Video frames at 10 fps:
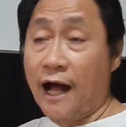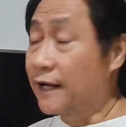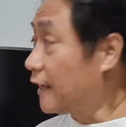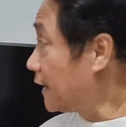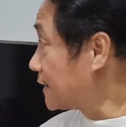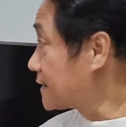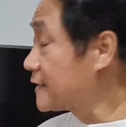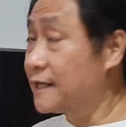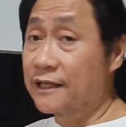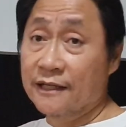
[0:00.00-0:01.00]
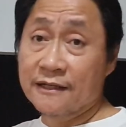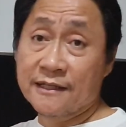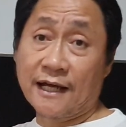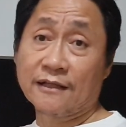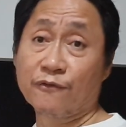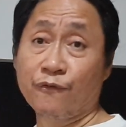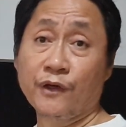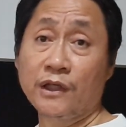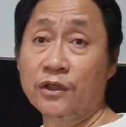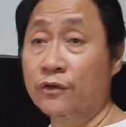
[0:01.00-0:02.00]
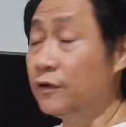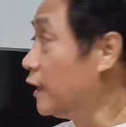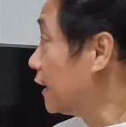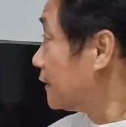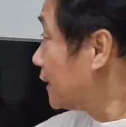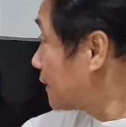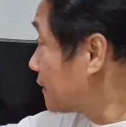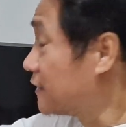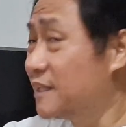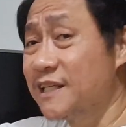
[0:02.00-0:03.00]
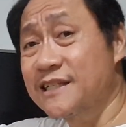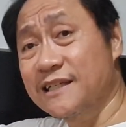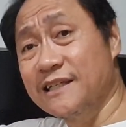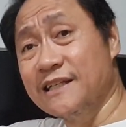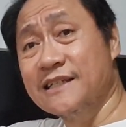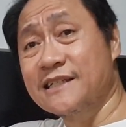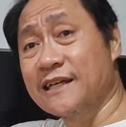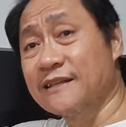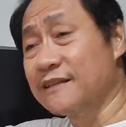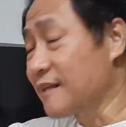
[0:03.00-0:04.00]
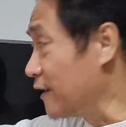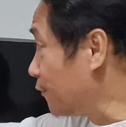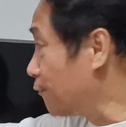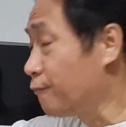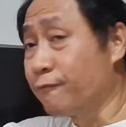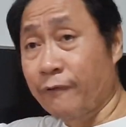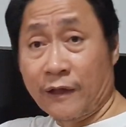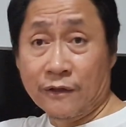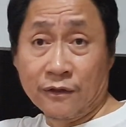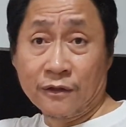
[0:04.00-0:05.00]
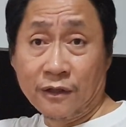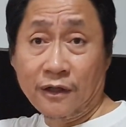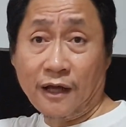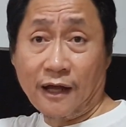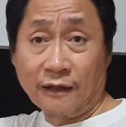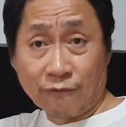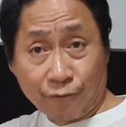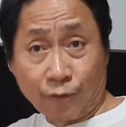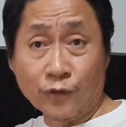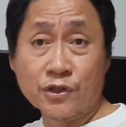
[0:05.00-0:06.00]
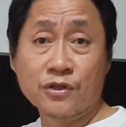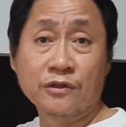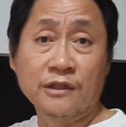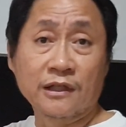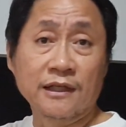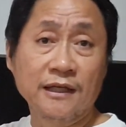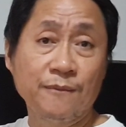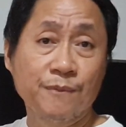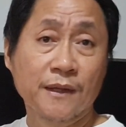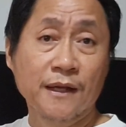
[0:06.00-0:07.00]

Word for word: and I said in that video that this isn't a Fender, unfortunately,